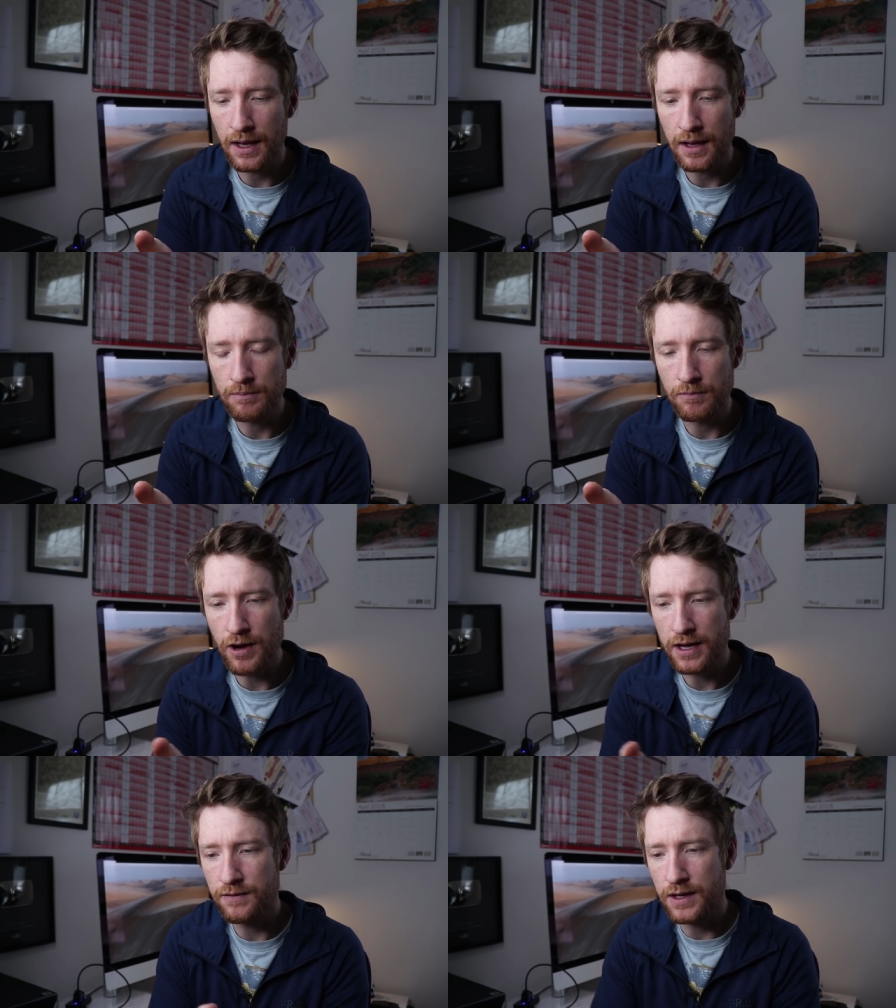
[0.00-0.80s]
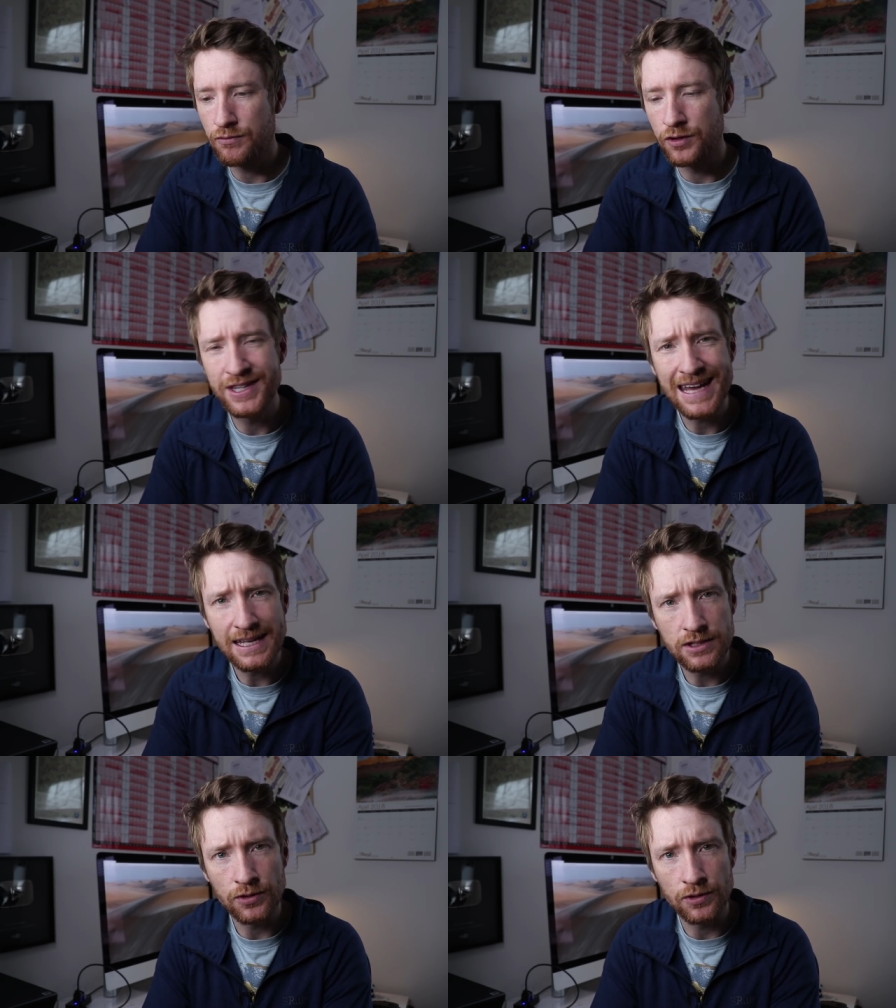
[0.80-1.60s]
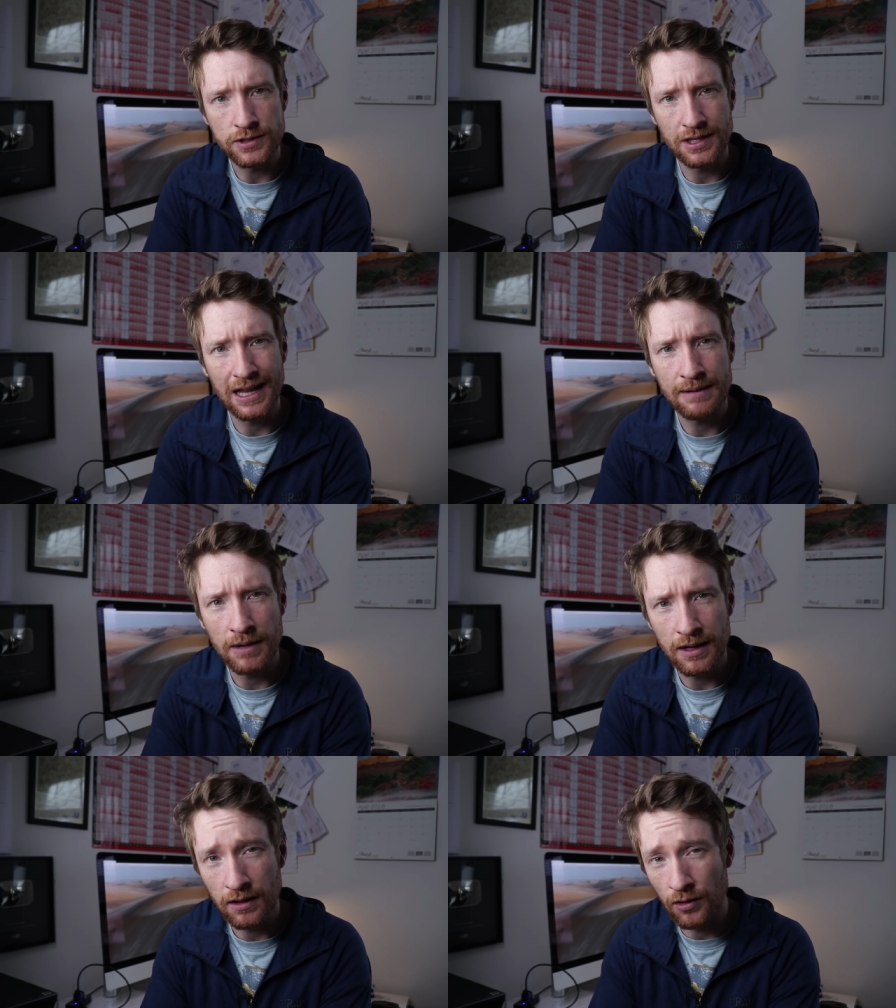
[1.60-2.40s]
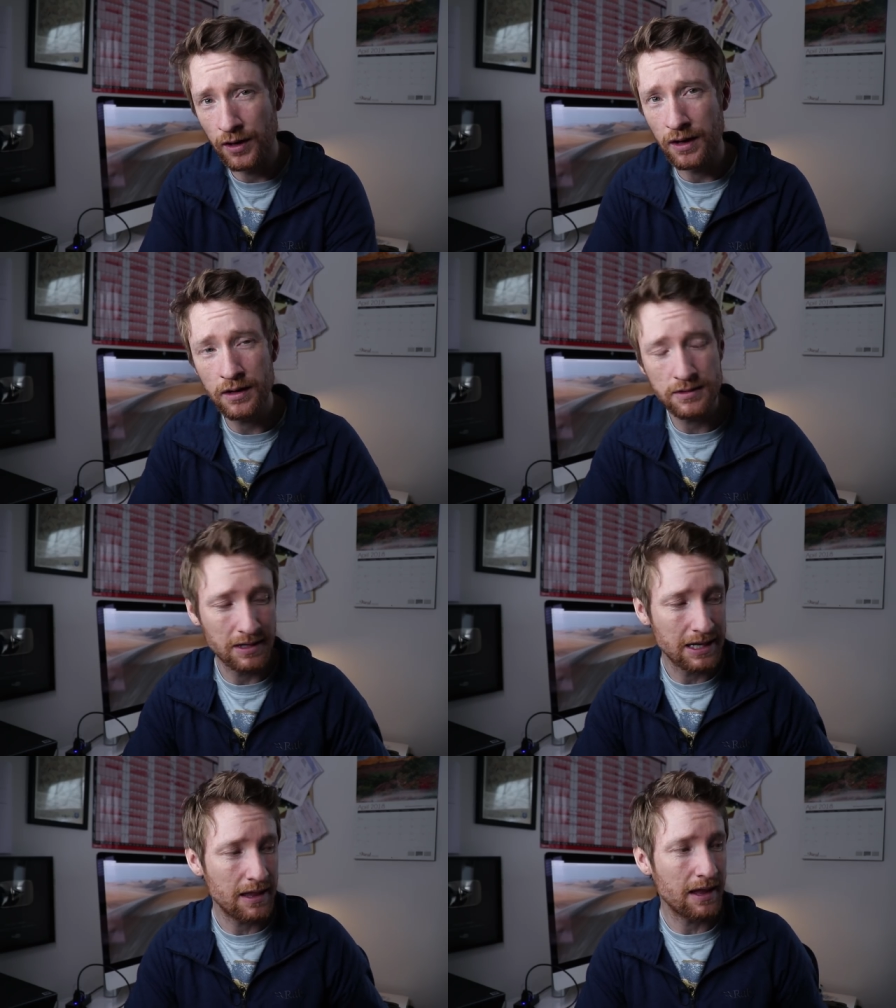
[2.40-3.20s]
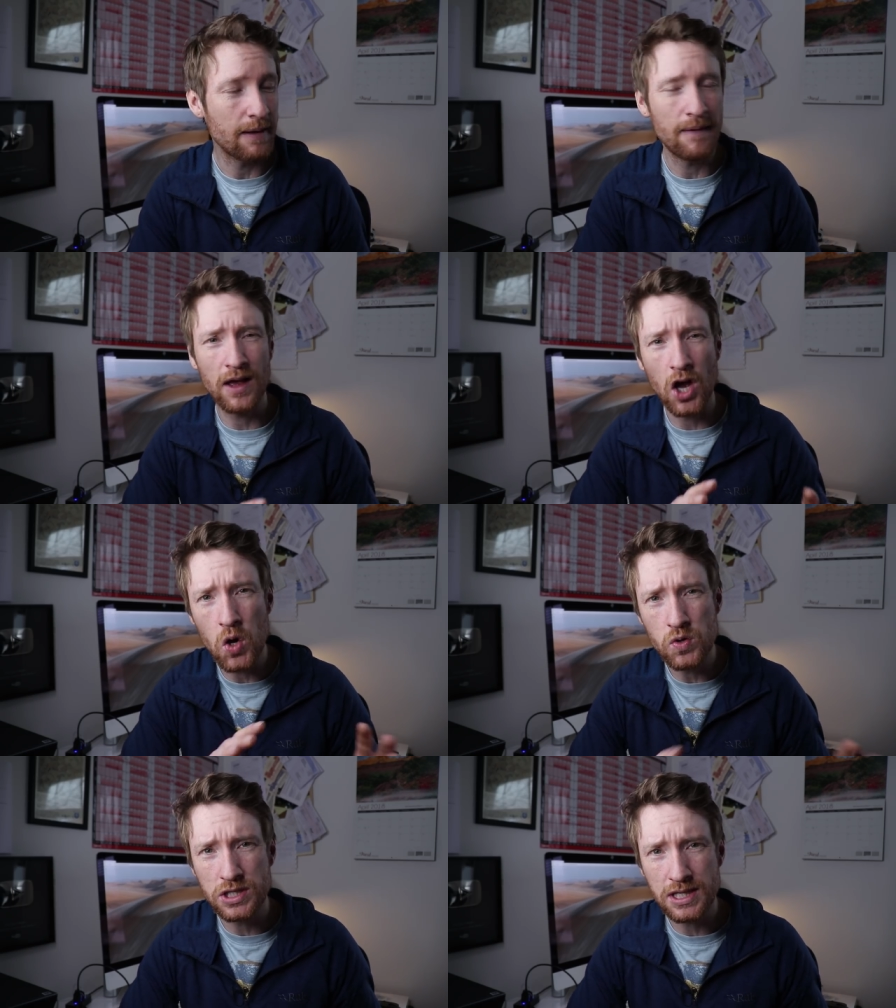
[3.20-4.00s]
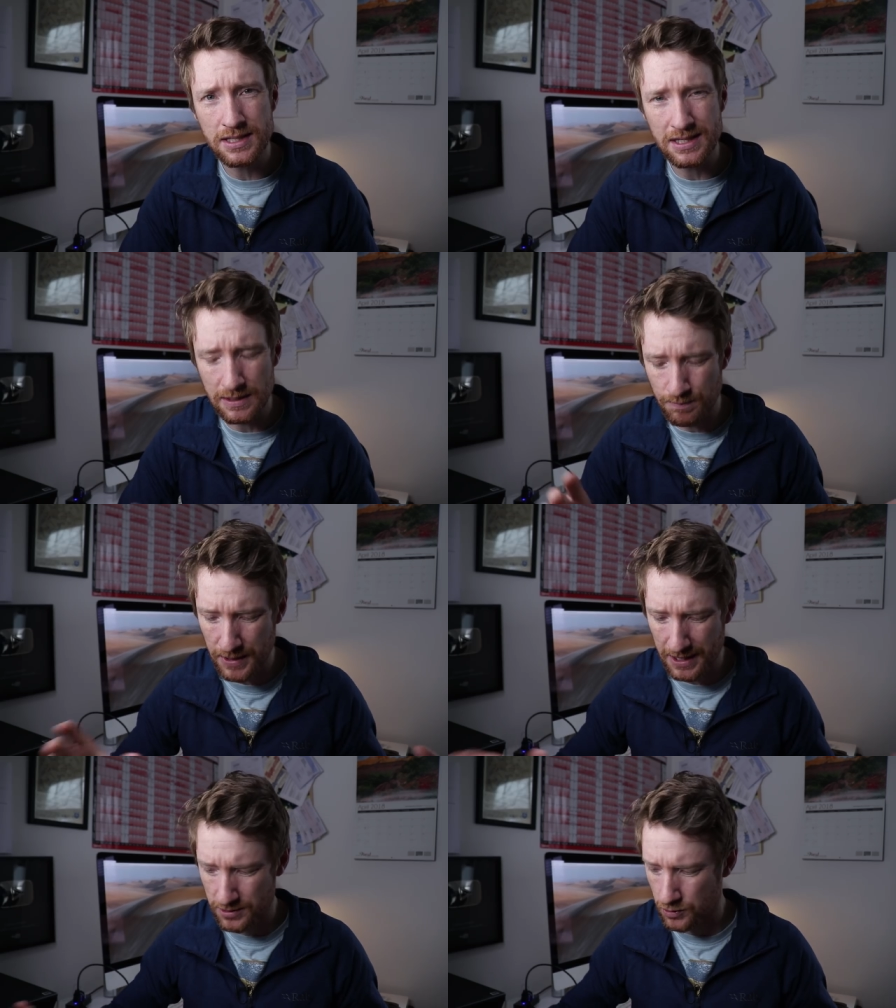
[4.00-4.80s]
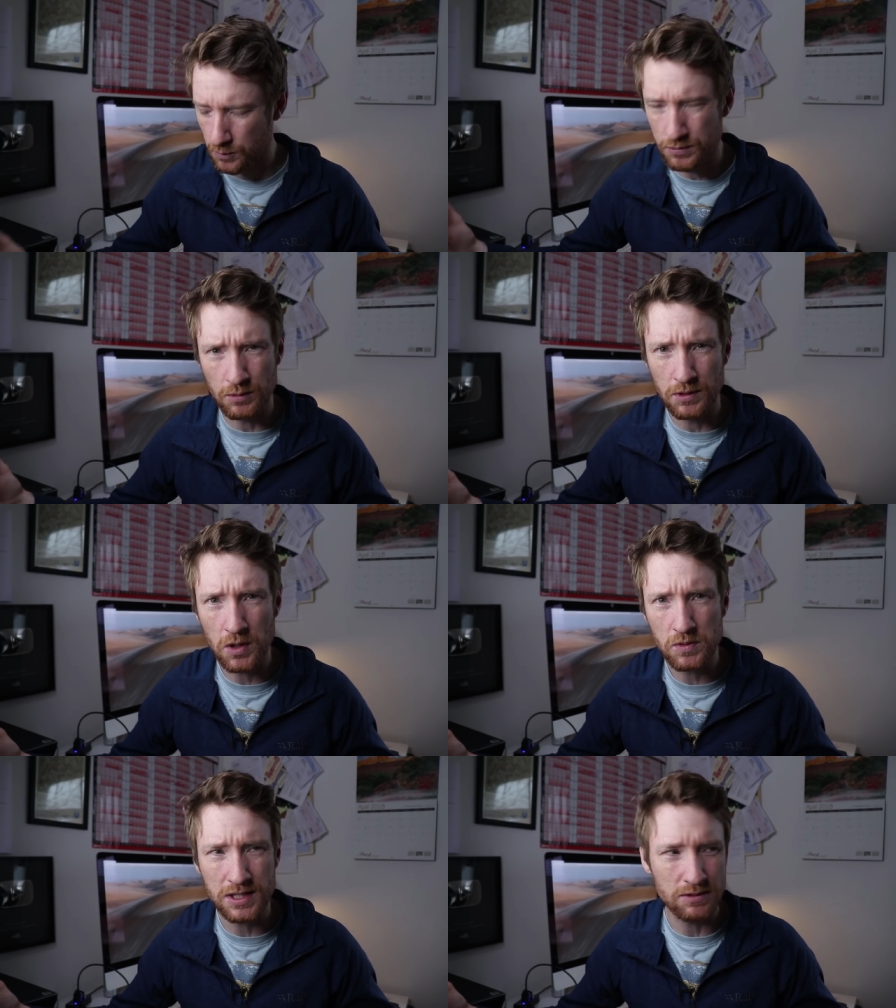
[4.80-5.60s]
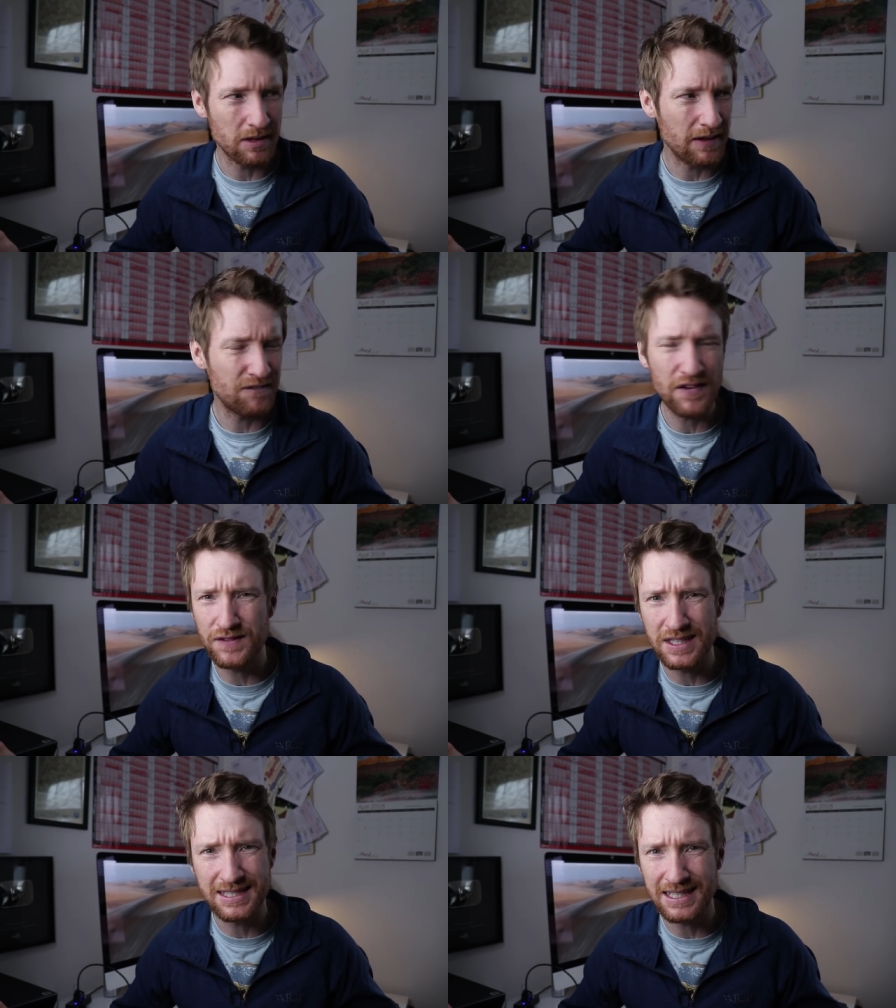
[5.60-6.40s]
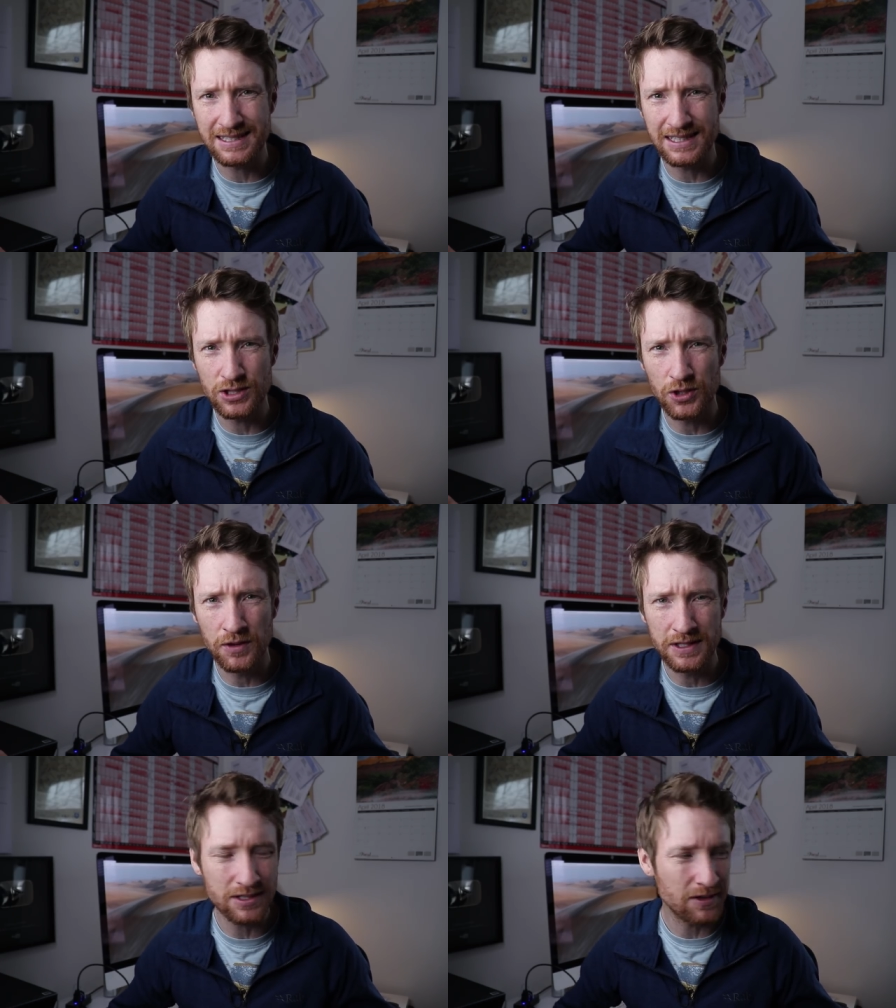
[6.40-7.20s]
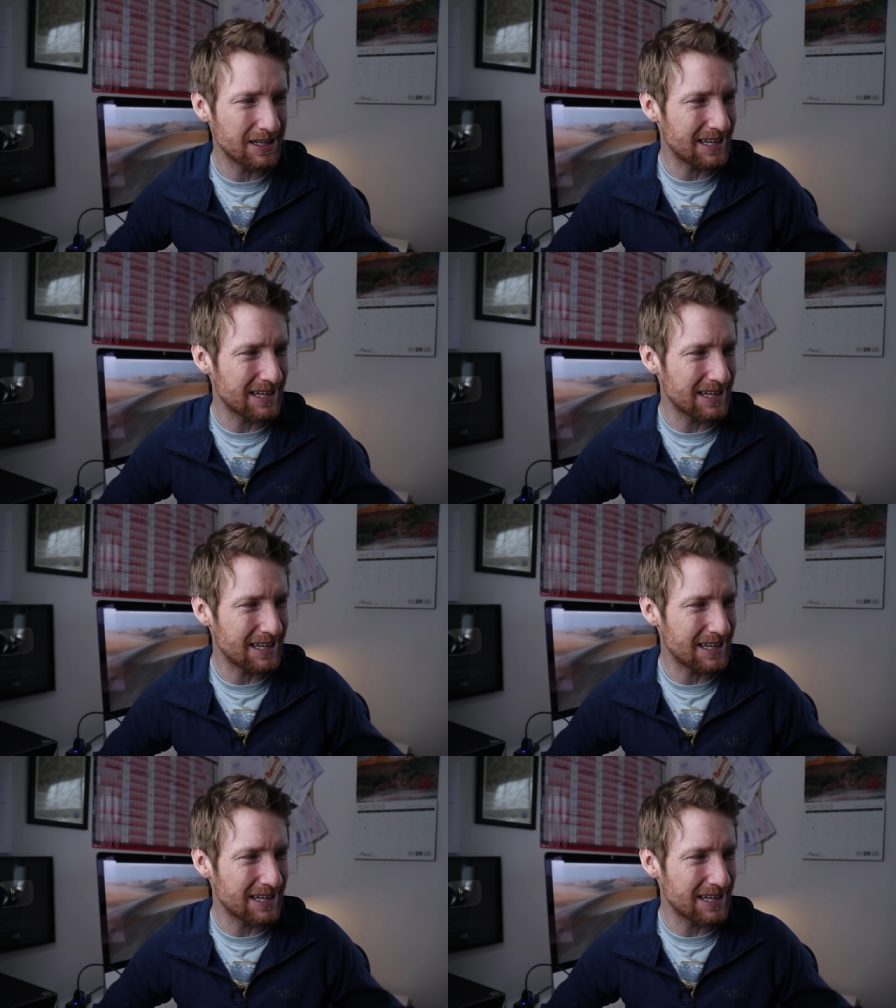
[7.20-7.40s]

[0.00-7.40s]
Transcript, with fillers: um, Reykjavik run day tours to Landmannalaugar, so you get like coaches, these big souped up coaches with like 50, 60 tourists on,